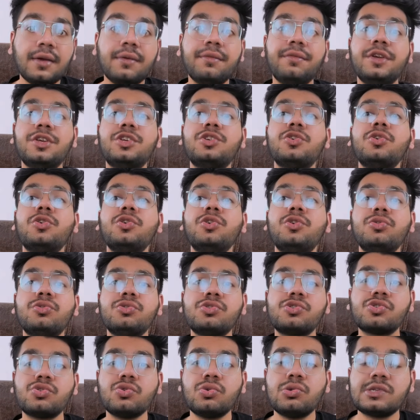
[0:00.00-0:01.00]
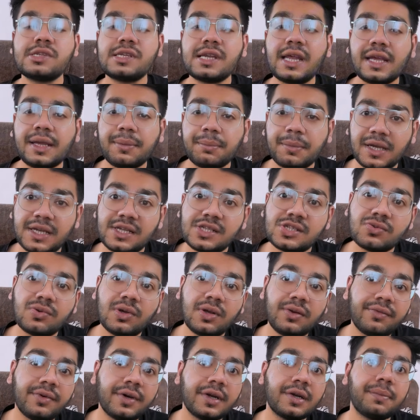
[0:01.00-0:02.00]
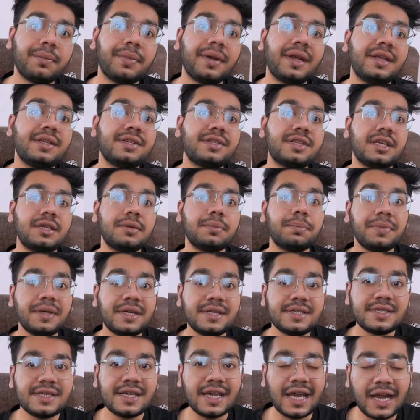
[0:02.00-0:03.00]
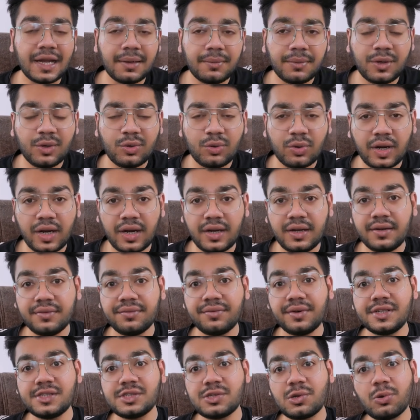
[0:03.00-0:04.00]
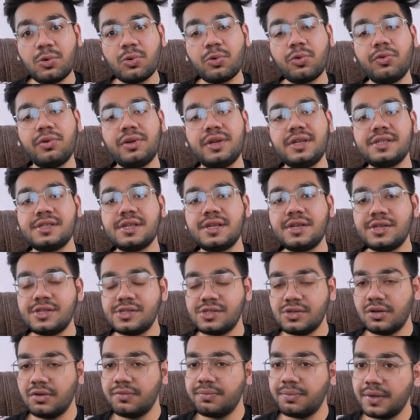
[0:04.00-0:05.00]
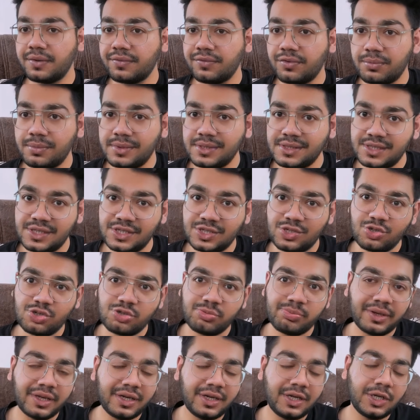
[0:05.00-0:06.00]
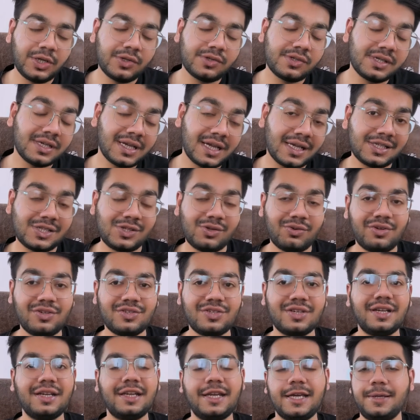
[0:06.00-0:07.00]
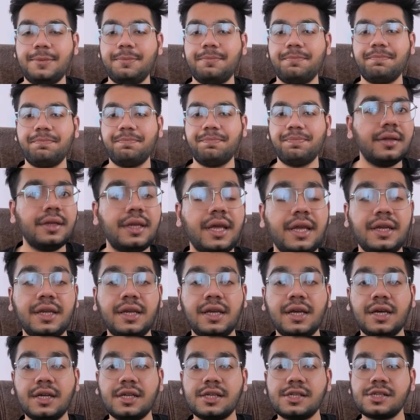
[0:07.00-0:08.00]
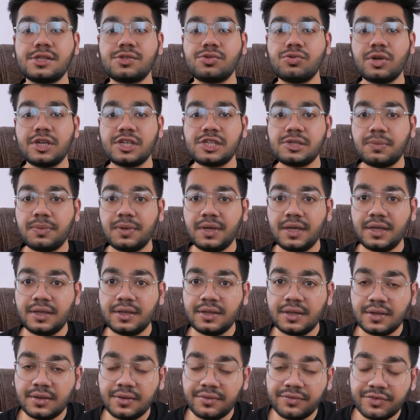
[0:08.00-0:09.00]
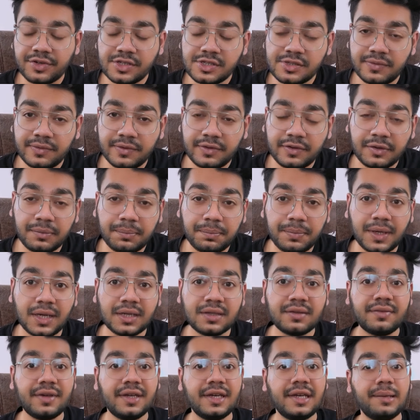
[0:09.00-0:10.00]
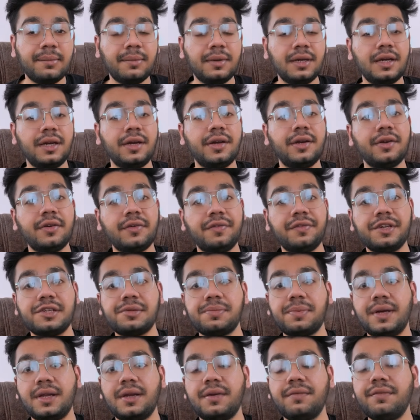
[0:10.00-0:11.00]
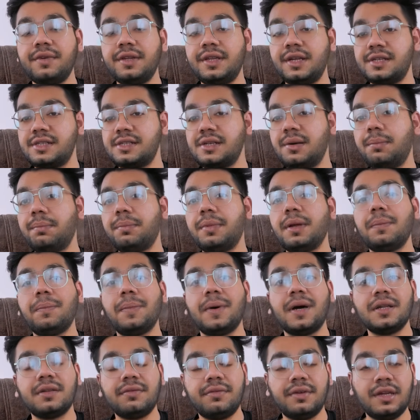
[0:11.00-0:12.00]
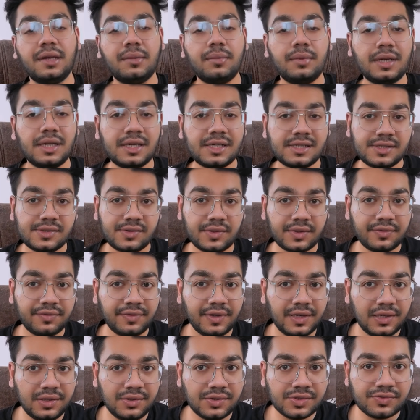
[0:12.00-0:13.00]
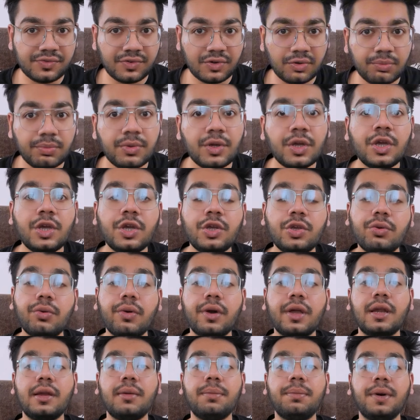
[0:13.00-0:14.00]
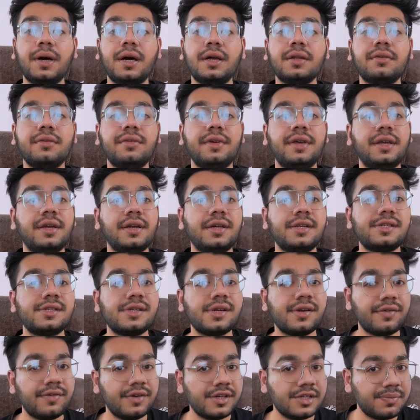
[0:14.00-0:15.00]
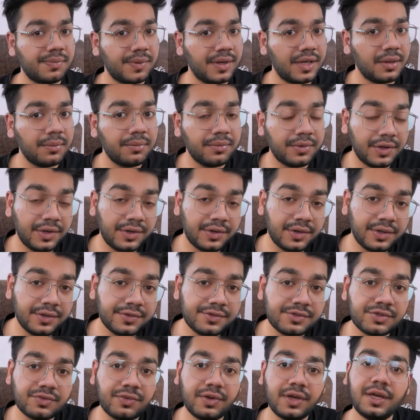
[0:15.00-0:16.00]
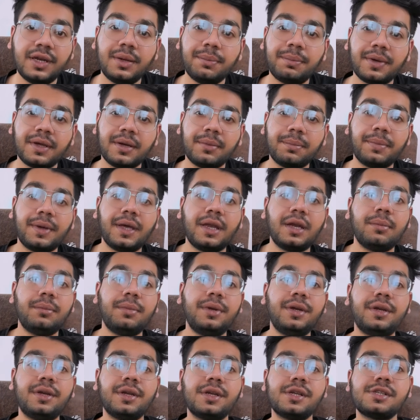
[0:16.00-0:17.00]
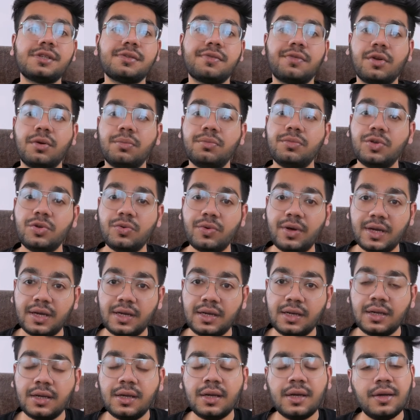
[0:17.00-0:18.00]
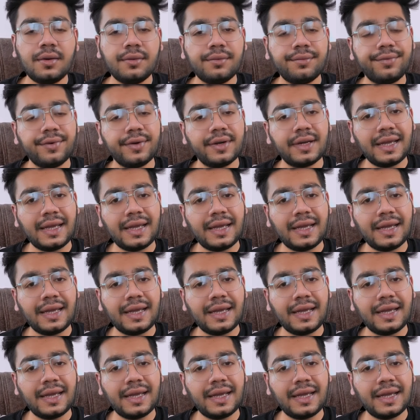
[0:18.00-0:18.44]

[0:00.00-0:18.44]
We should use tools like MySQL Workbench and PG Admin to identify slow queries and resolve performance issues by reducing execution time. Then he asks to explain the difference between path variable and request param with example path variable extract values from URL path whereas request param retrieves query par parameters from URL for